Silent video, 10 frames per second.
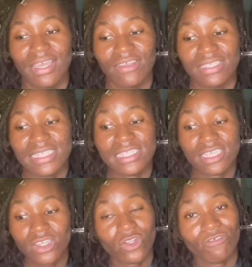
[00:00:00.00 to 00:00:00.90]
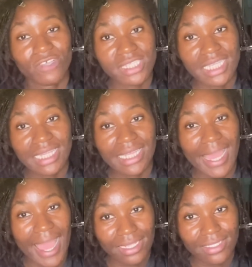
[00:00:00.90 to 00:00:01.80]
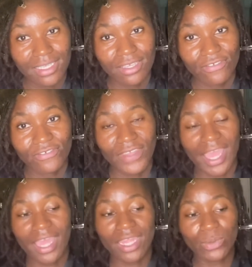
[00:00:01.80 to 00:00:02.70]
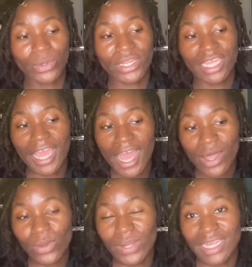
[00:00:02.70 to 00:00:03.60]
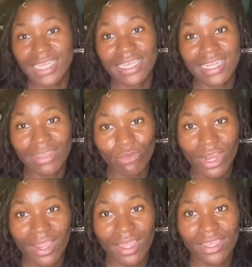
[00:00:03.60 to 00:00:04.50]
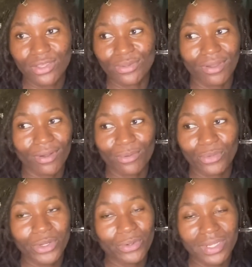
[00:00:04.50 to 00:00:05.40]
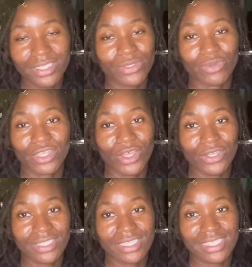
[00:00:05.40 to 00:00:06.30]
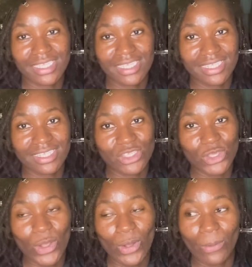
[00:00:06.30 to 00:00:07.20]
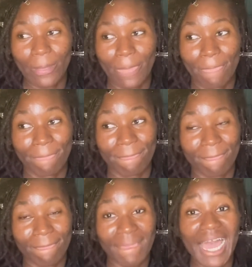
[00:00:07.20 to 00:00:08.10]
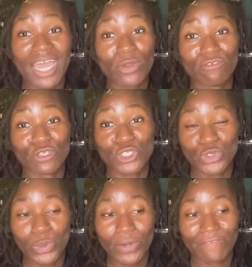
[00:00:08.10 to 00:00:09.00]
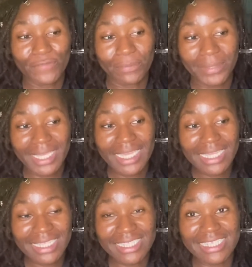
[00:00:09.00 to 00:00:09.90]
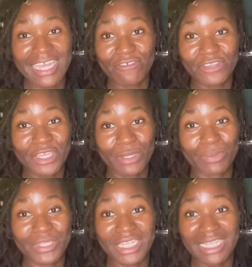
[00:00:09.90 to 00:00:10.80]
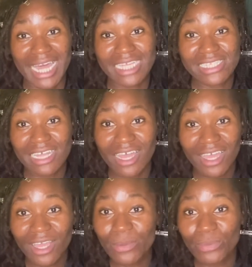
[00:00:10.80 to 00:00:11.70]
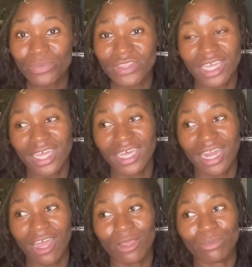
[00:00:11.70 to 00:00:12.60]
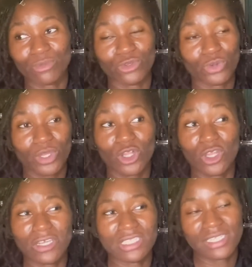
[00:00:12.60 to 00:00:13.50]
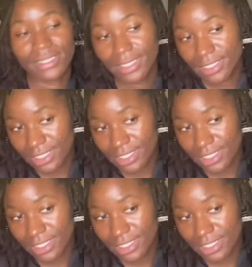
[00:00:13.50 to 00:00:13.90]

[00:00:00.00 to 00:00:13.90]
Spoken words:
still physically active and working out and eating right, we don't need to run long distance. So I know for sure, for me, this is definitely going to be the last time that I'm doing a long distance,